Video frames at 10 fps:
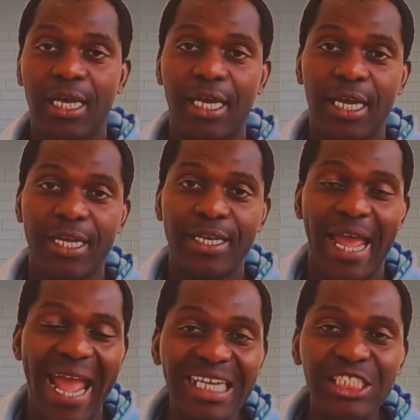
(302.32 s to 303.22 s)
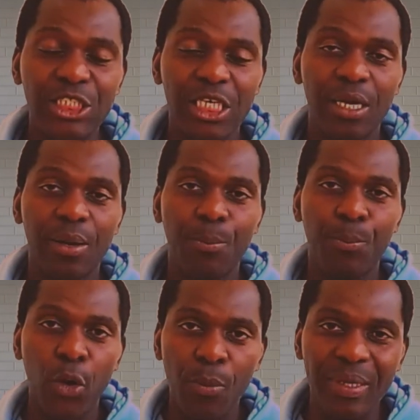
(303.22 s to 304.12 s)
the ancient promised
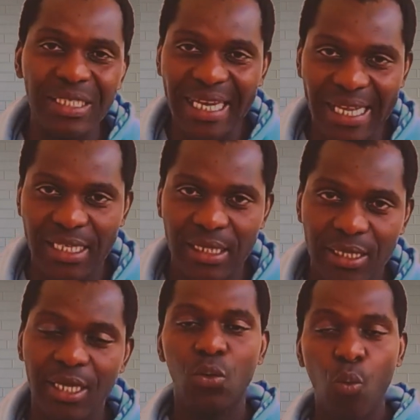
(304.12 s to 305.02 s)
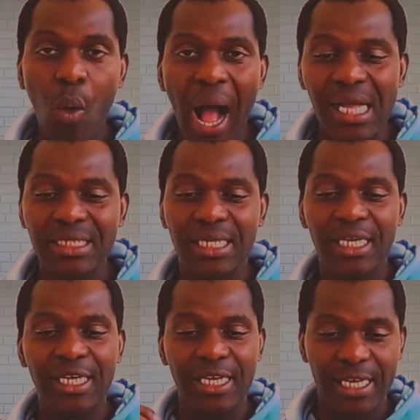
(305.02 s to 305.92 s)
land was
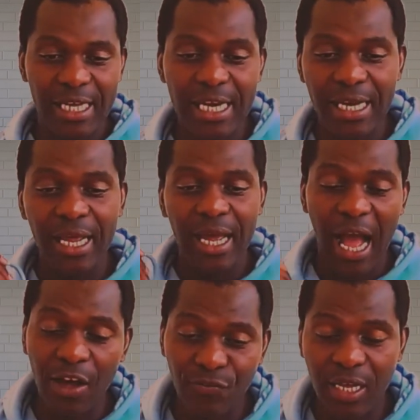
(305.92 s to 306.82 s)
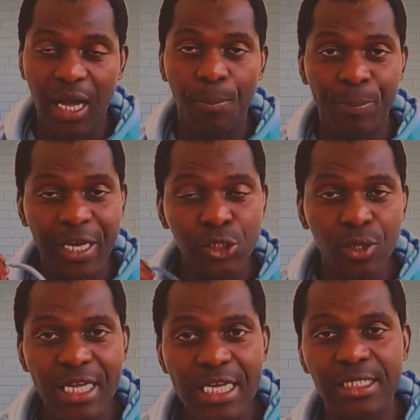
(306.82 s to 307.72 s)
in Africa, based on
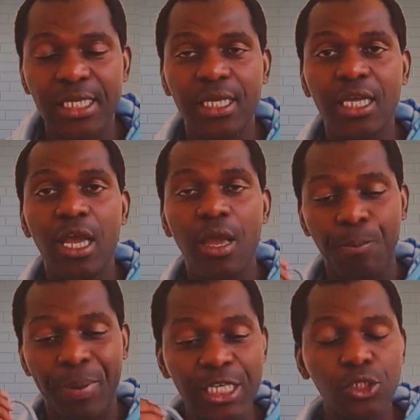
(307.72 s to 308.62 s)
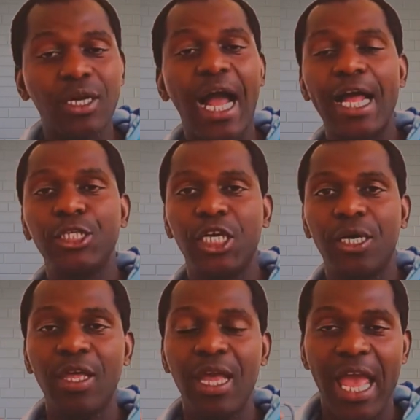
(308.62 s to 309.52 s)
history, based on culture,
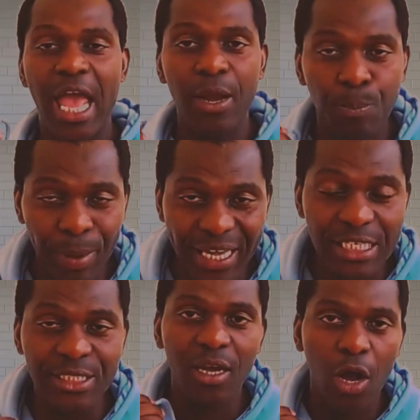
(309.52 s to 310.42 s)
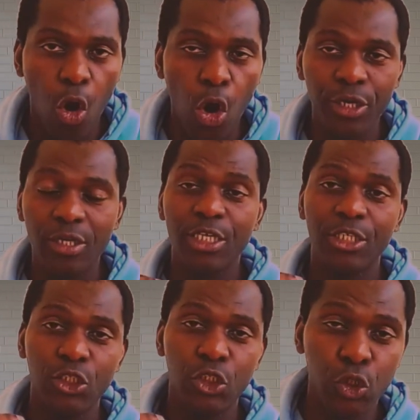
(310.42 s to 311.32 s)
and based on
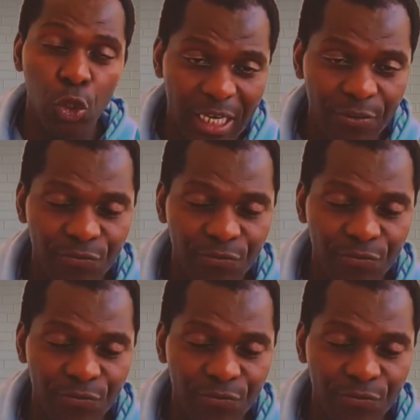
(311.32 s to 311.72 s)
geography.